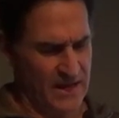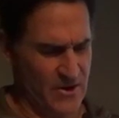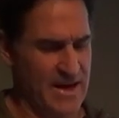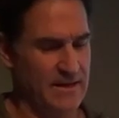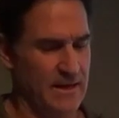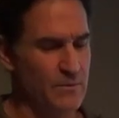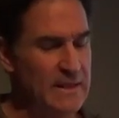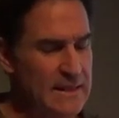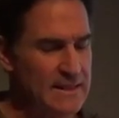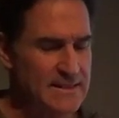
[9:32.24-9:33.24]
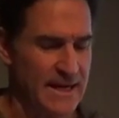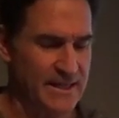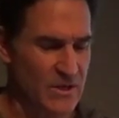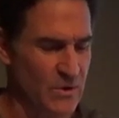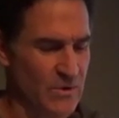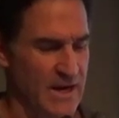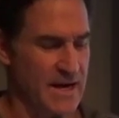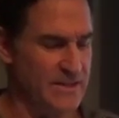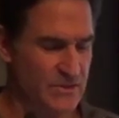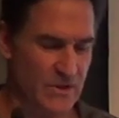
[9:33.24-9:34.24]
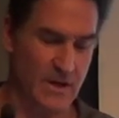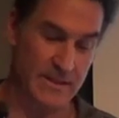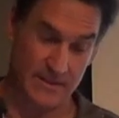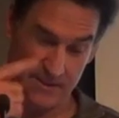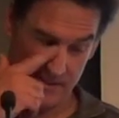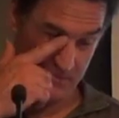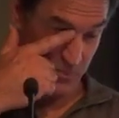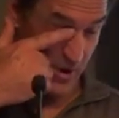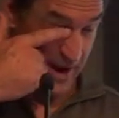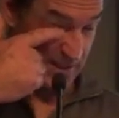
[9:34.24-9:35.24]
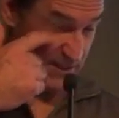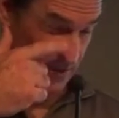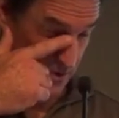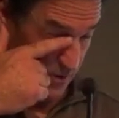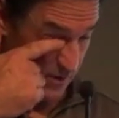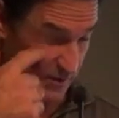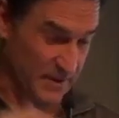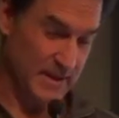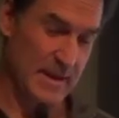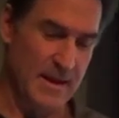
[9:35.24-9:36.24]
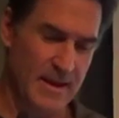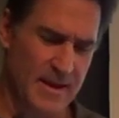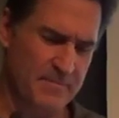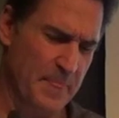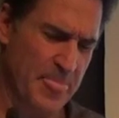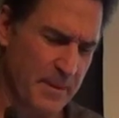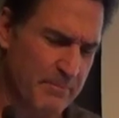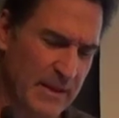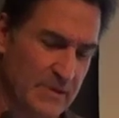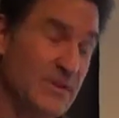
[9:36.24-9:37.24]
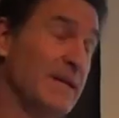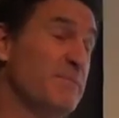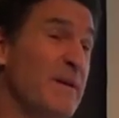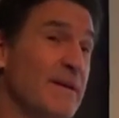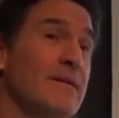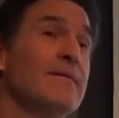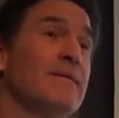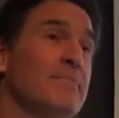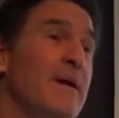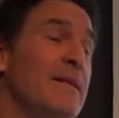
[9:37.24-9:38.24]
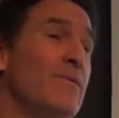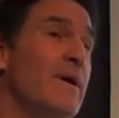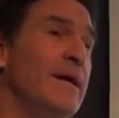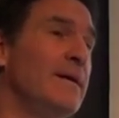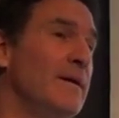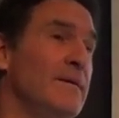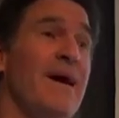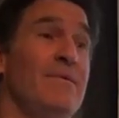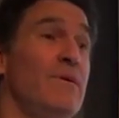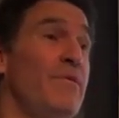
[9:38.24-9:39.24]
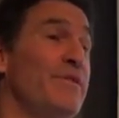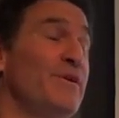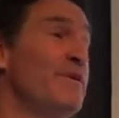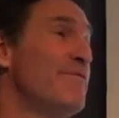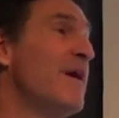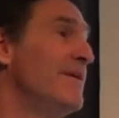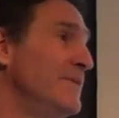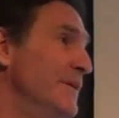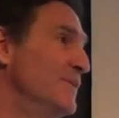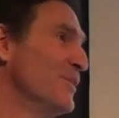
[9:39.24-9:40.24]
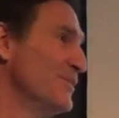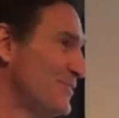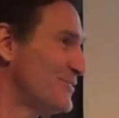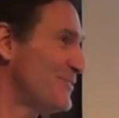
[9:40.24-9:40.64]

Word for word: okay, with the Ticuna, I saw this practice called Teltsai. It's been, by the way, I don't know, 35 years.